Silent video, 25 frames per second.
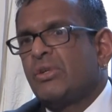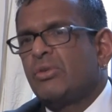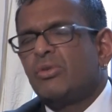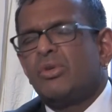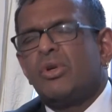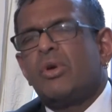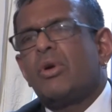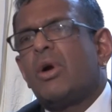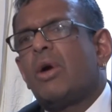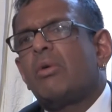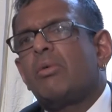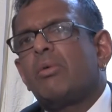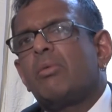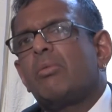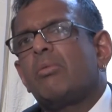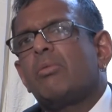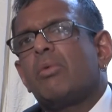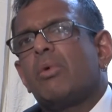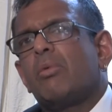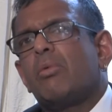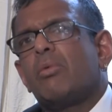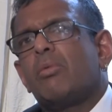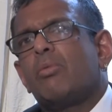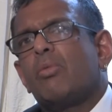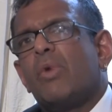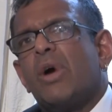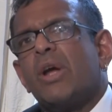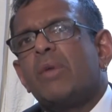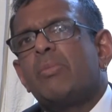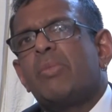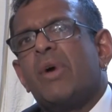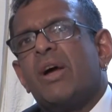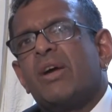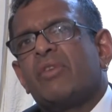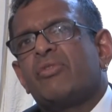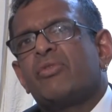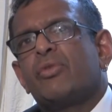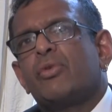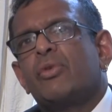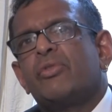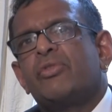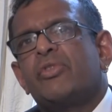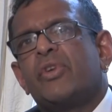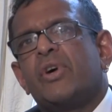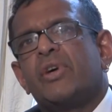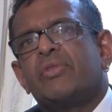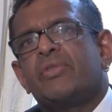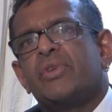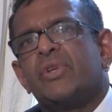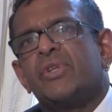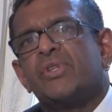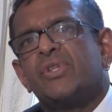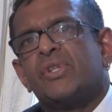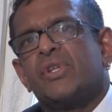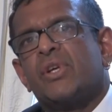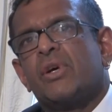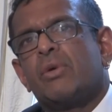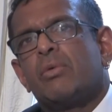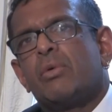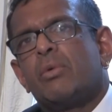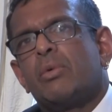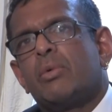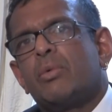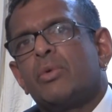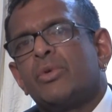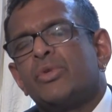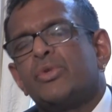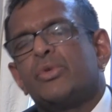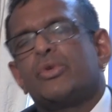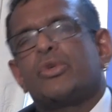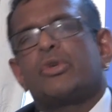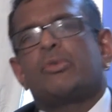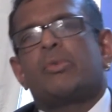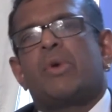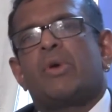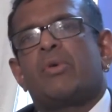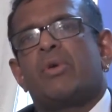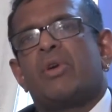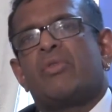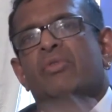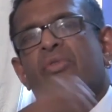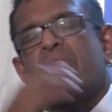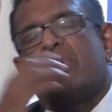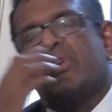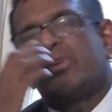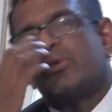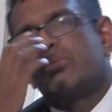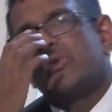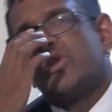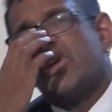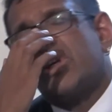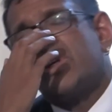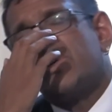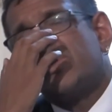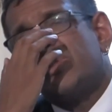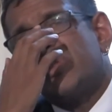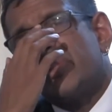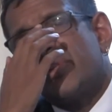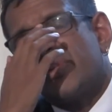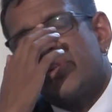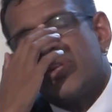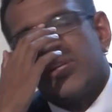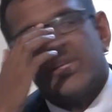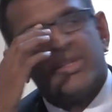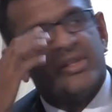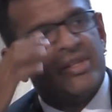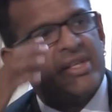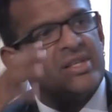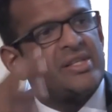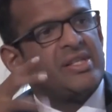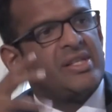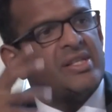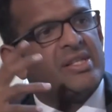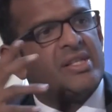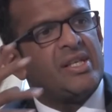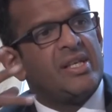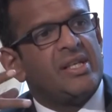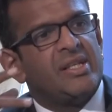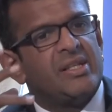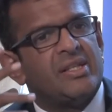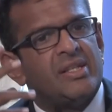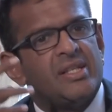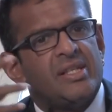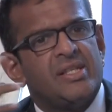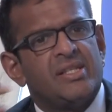way back 4 or 5 years ago when we were talking about referendums, I used to think this is it.